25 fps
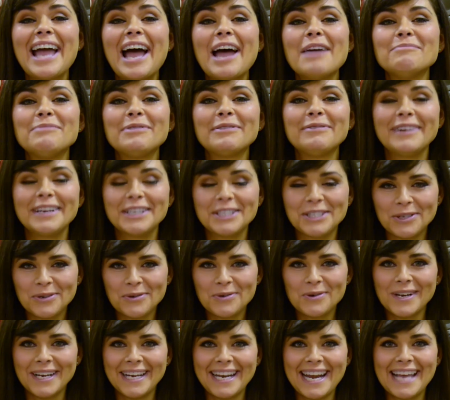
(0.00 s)
I'm professional
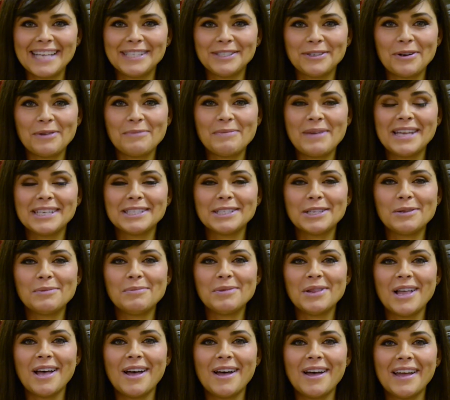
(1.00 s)
organizer Amanda
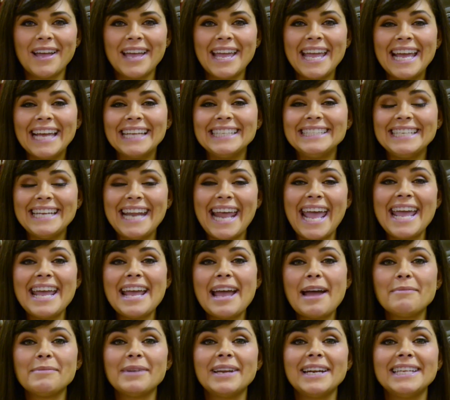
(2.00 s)
Leblanc, and
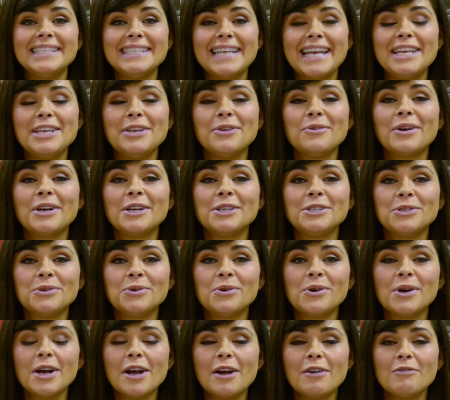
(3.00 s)
today I'm going to take you on a
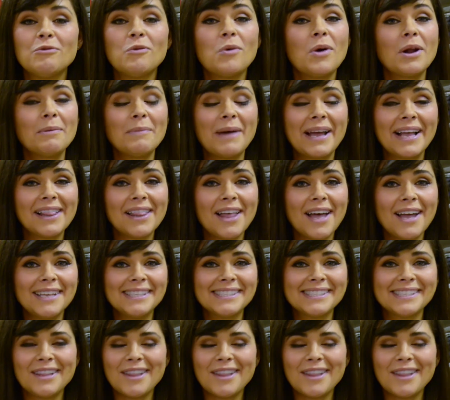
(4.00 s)
tour of one of my clients'